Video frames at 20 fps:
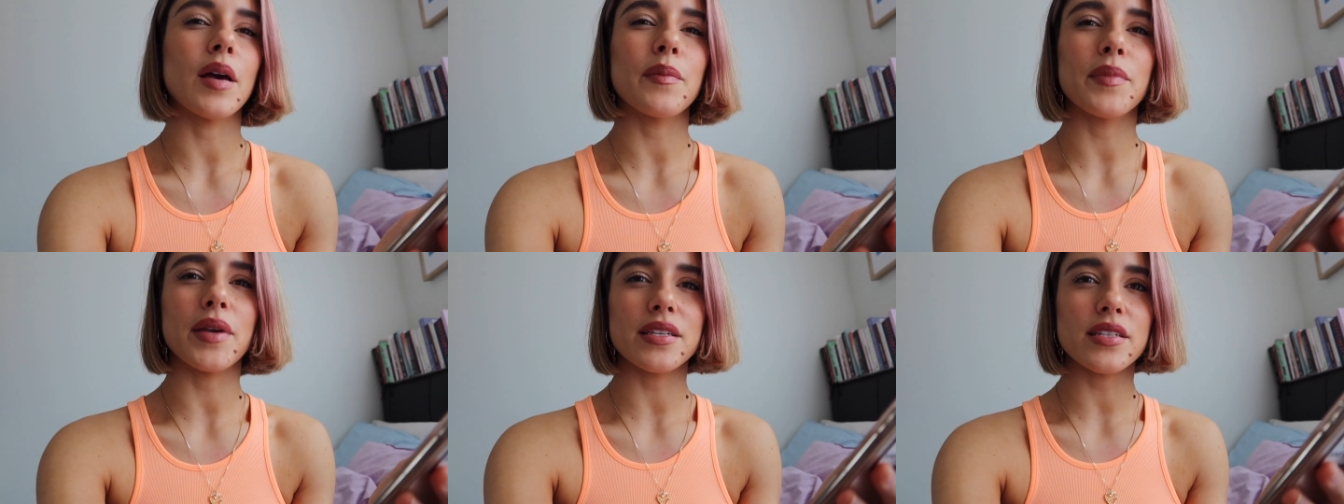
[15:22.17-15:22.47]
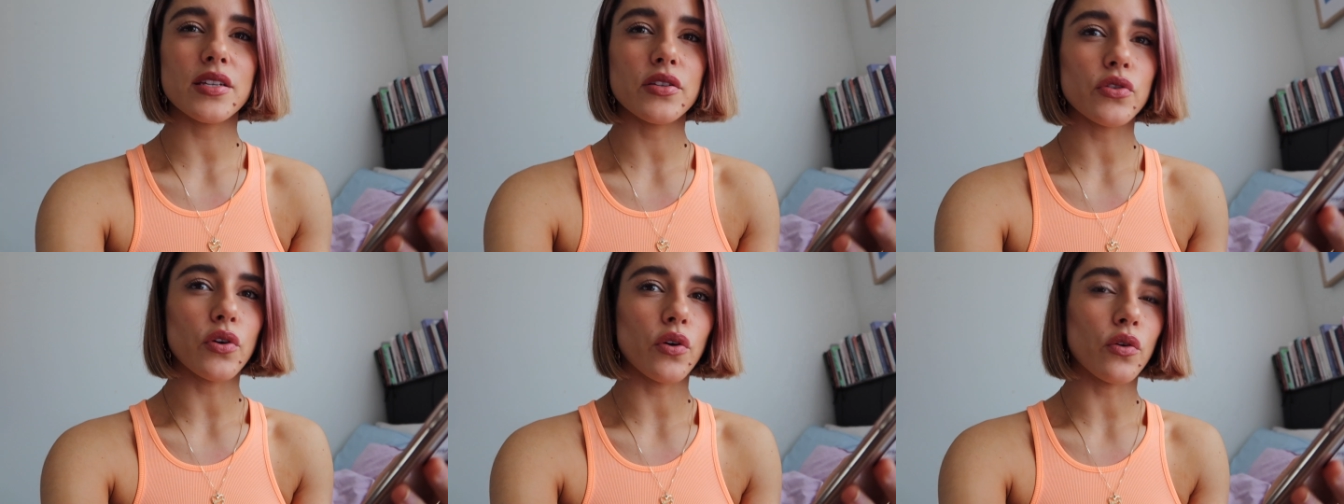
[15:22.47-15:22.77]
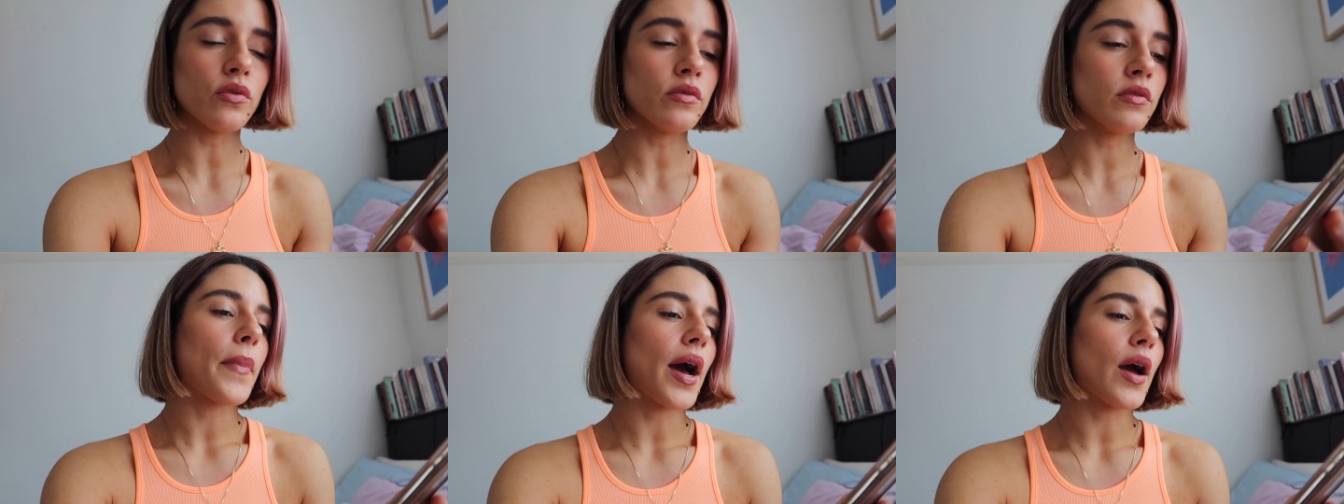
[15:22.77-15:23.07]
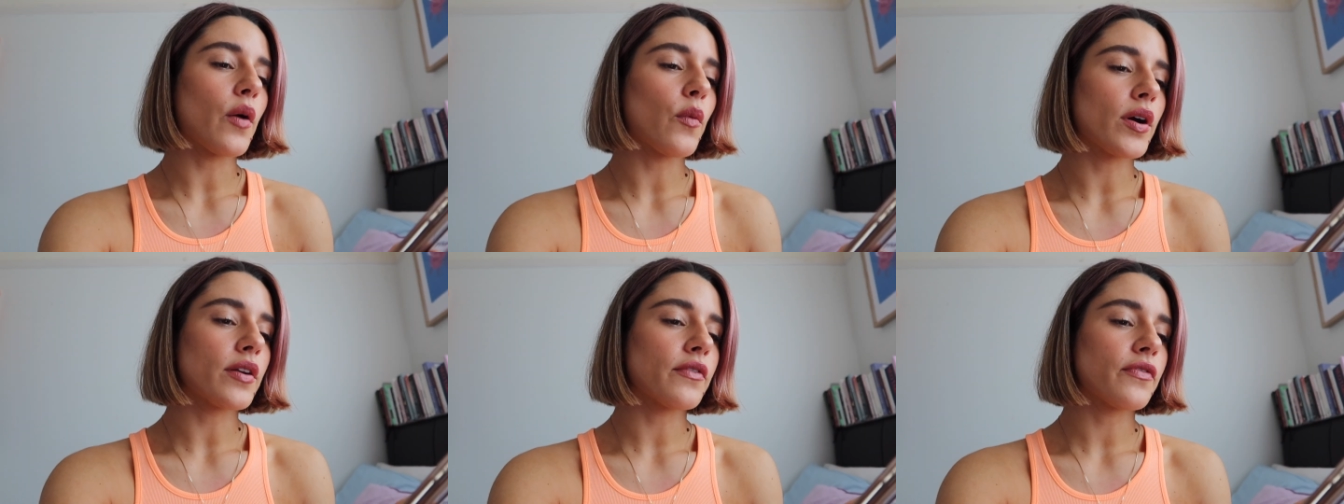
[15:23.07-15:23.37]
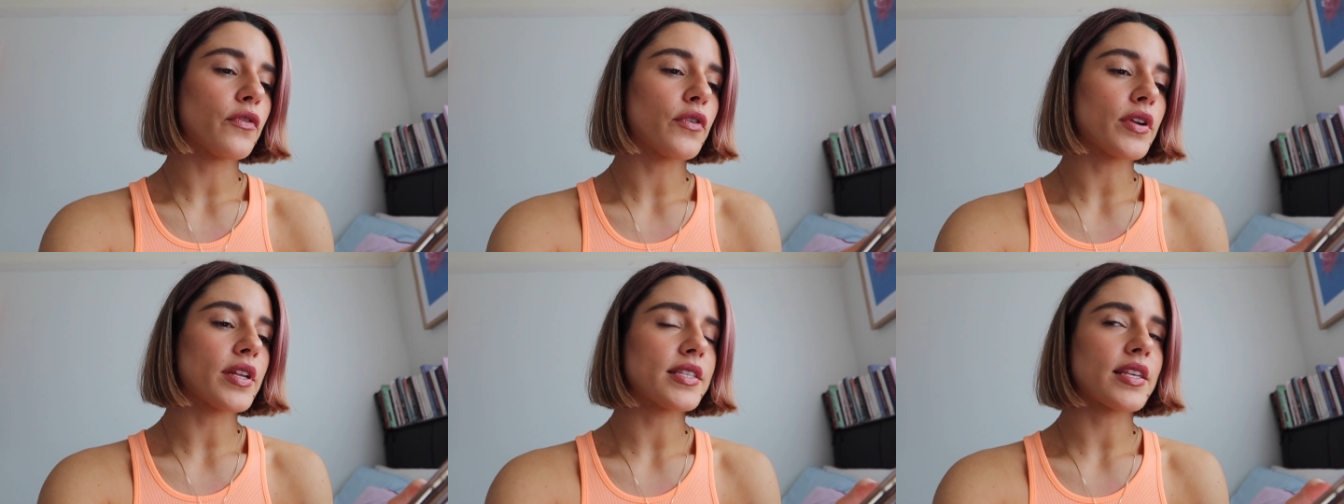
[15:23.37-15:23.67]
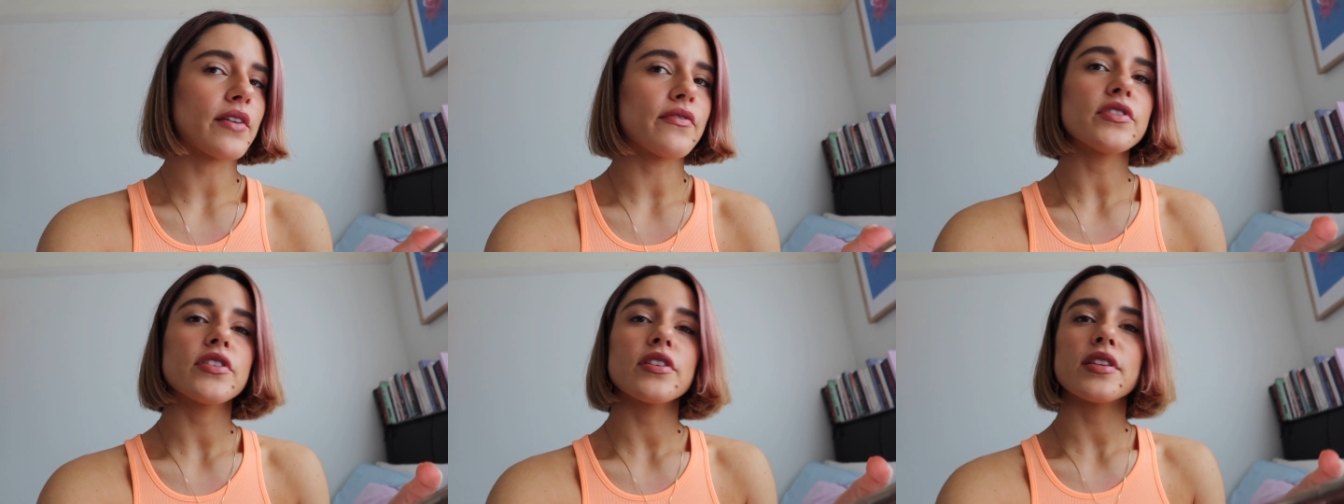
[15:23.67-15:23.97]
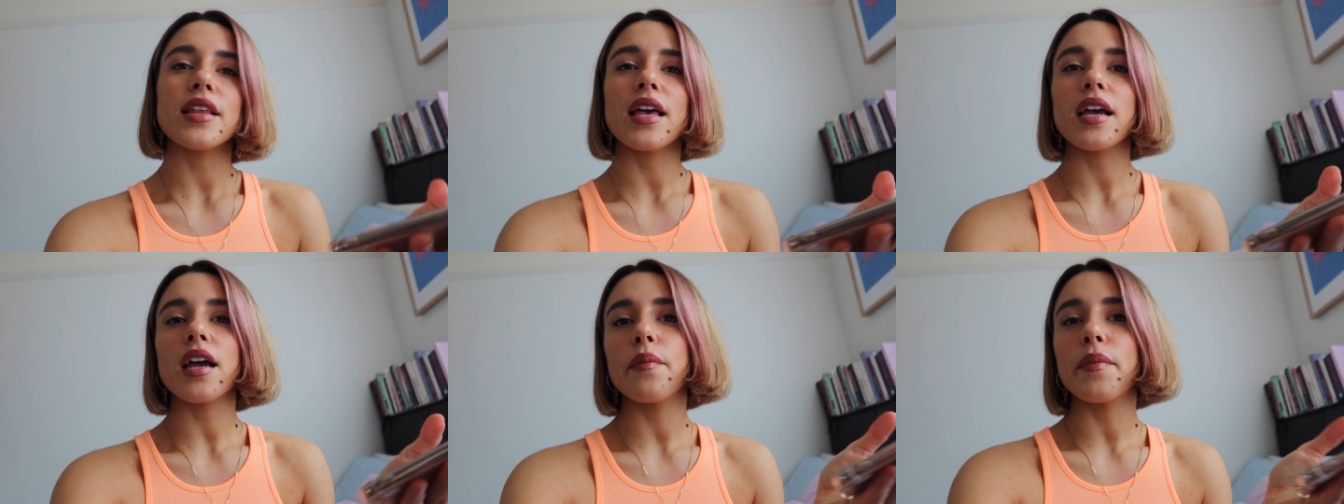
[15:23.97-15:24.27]
I'm guessing, tall by 147, so
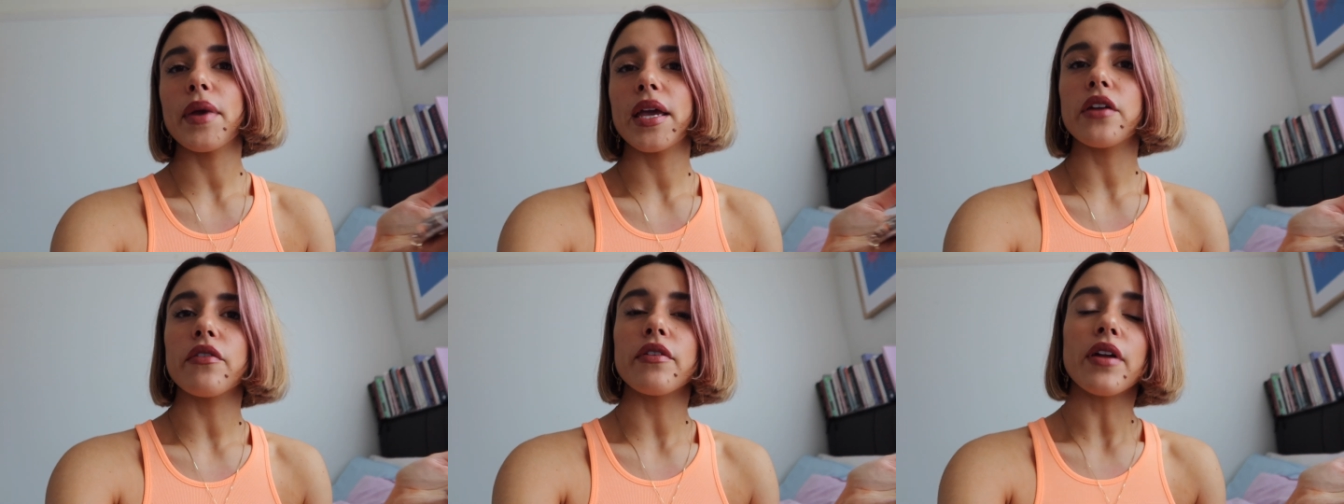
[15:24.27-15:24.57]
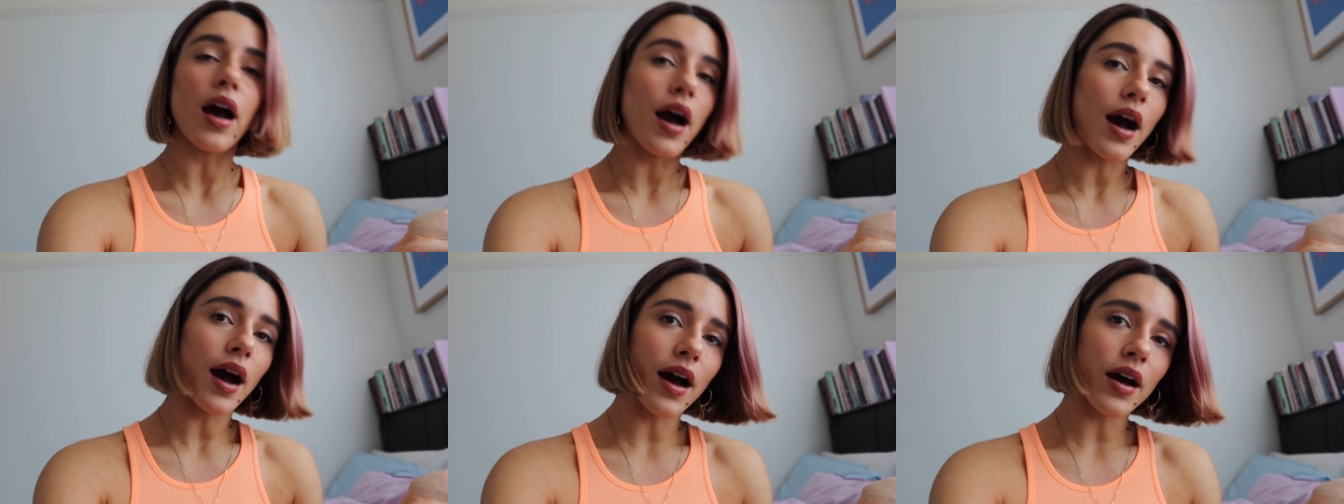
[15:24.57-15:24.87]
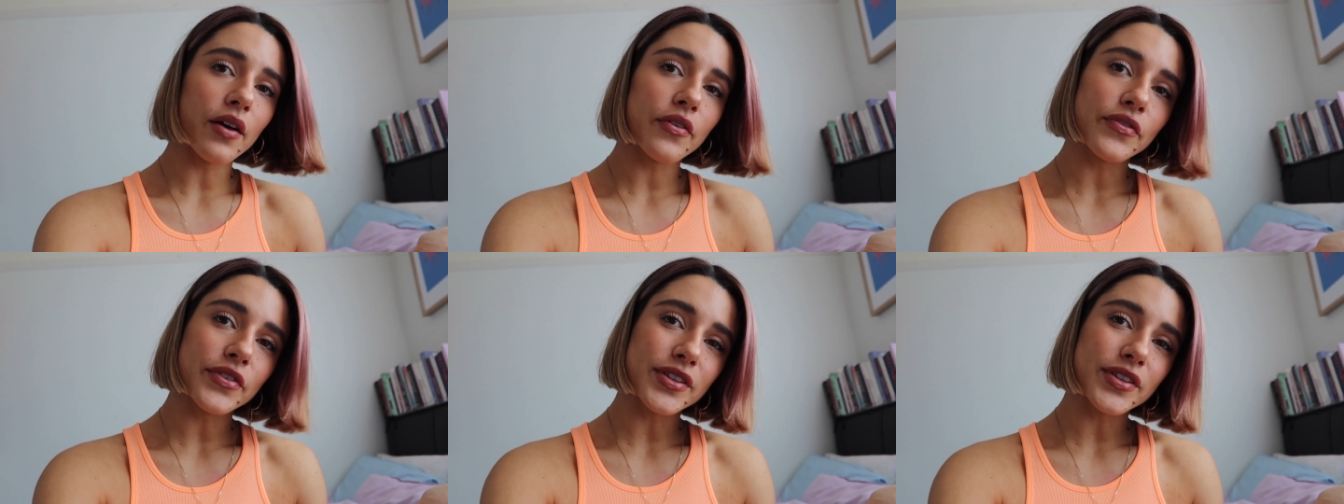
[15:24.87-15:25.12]
they're like 1.5 meters